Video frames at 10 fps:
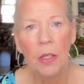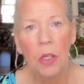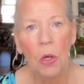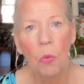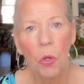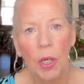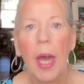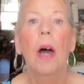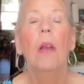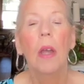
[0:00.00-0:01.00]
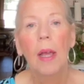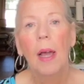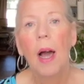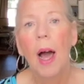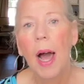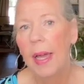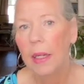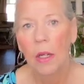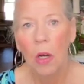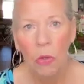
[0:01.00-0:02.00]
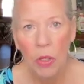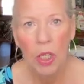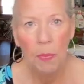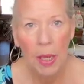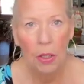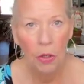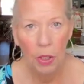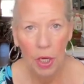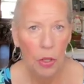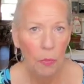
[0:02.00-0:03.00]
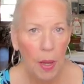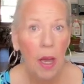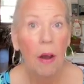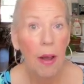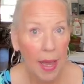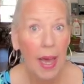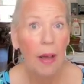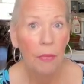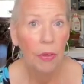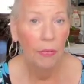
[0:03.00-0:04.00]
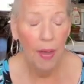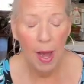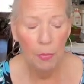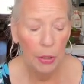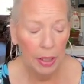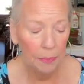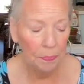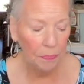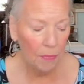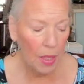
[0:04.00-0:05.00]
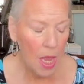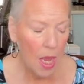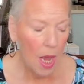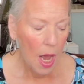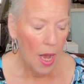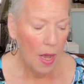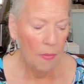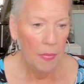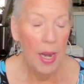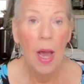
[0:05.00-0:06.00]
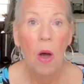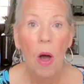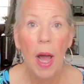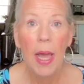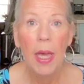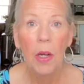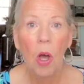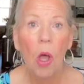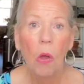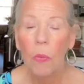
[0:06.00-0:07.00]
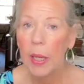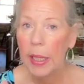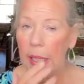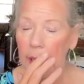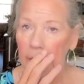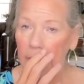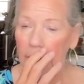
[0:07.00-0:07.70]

don't work out, I can always make her another pair. I have the fabric. Now, I had already